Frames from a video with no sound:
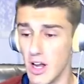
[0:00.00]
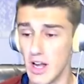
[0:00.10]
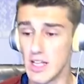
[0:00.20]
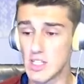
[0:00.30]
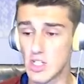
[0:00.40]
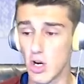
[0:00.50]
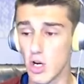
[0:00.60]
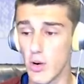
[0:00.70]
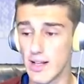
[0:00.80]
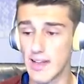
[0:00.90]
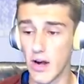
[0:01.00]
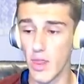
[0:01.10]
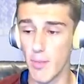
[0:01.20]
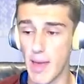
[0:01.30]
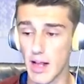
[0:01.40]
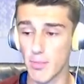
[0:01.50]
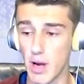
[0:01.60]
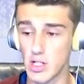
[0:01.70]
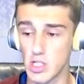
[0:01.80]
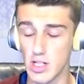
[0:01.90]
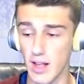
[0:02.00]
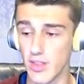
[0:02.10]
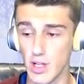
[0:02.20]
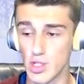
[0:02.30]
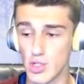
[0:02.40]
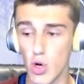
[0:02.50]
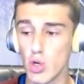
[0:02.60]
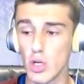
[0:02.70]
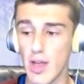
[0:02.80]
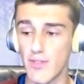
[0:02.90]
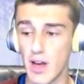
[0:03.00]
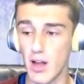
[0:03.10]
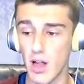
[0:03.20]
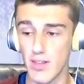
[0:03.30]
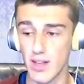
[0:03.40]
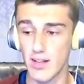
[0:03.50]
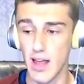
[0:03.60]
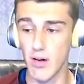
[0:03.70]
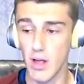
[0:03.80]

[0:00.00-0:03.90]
is start going down on the max price just like this. Just hold your left analog stick down,